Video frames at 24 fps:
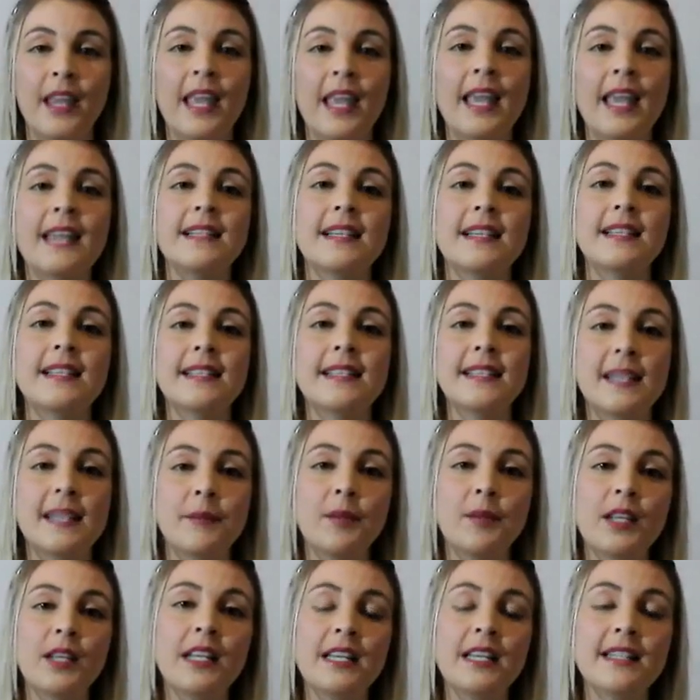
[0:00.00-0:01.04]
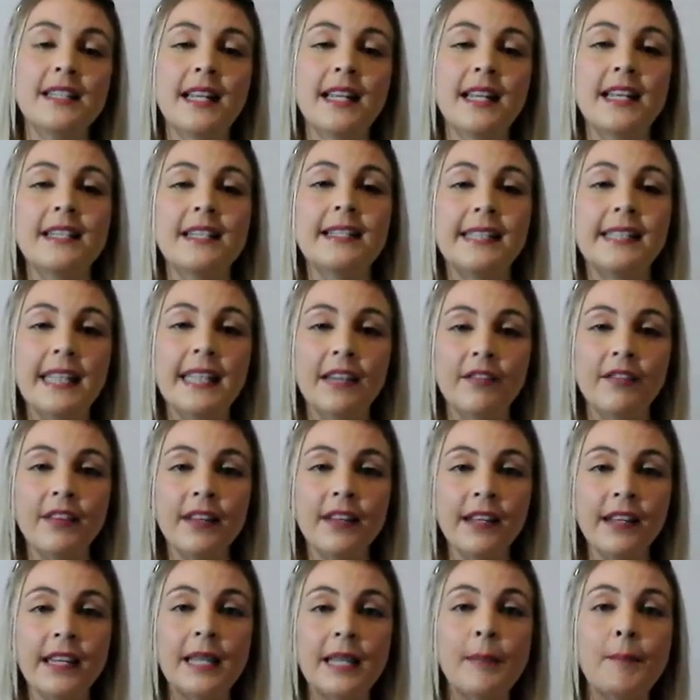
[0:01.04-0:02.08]
is a stimulus that is
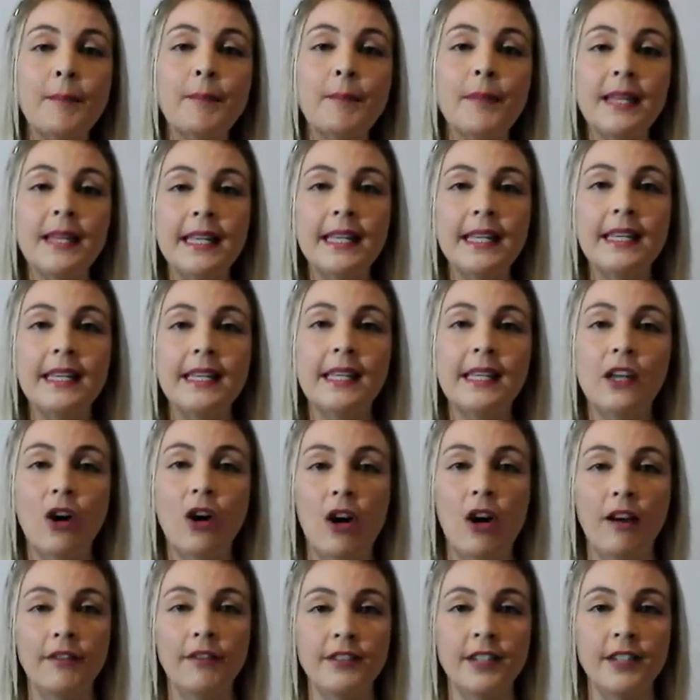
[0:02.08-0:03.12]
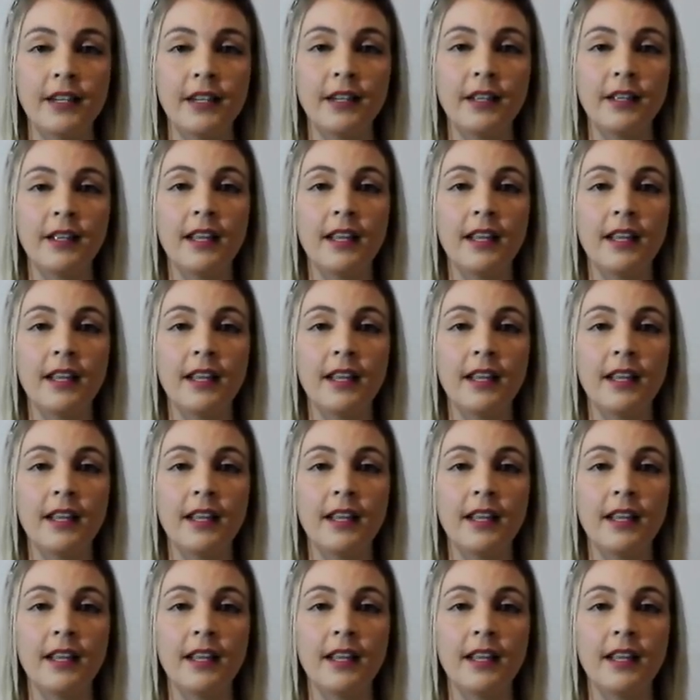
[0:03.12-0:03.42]
given immediately after